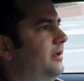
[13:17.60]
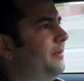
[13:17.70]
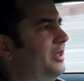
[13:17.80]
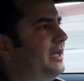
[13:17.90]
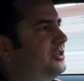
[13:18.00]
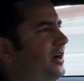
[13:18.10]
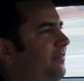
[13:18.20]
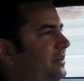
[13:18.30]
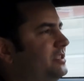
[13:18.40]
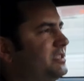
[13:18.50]
I mean, like,
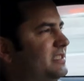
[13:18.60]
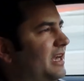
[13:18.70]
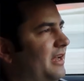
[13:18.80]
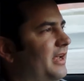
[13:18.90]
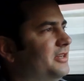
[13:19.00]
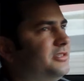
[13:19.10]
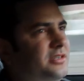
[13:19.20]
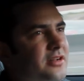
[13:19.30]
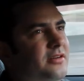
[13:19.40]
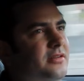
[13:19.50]
driving is just second nature,
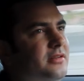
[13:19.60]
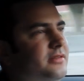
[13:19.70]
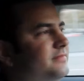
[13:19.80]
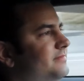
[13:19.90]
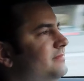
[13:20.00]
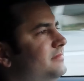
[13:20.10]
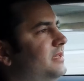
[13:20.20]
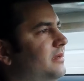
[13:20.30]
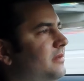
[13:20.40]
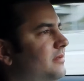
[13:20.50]
you know.
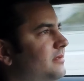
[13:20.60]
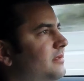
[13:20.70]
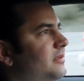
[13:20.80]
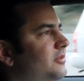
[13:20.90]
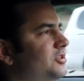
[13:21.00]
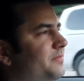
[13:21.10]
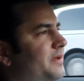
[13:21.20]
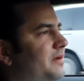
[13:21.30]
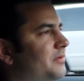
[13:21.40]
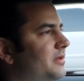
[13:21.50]
You should
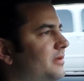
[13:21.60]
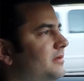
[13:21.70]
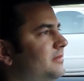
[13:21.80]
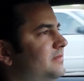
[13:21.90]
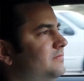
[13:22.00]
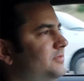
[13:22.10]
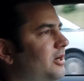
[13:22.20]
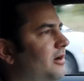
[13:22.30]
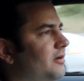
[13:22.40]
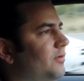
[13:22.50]
be able to
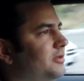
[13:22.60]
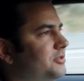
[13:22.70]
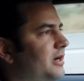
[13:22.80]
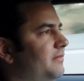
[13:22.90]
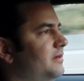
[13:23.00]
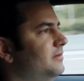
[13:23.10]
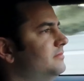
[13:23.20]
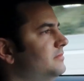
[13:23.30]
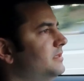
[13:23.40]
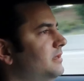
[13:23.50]
talk while driving.